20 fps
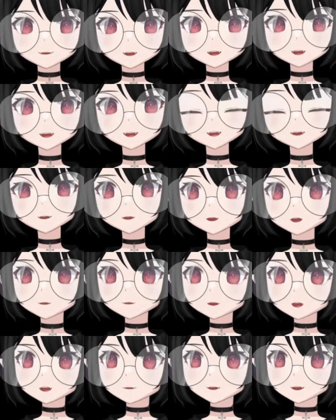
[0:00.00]
into
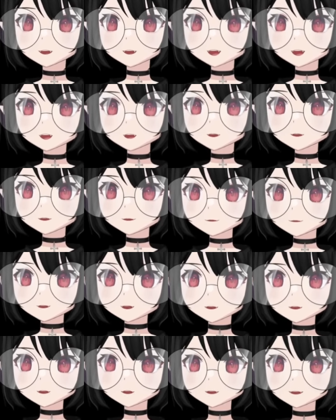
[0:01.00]
oblivion on their
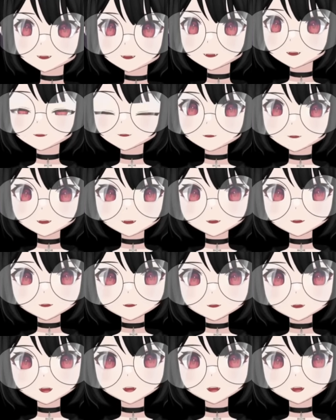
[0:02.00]
official EN channel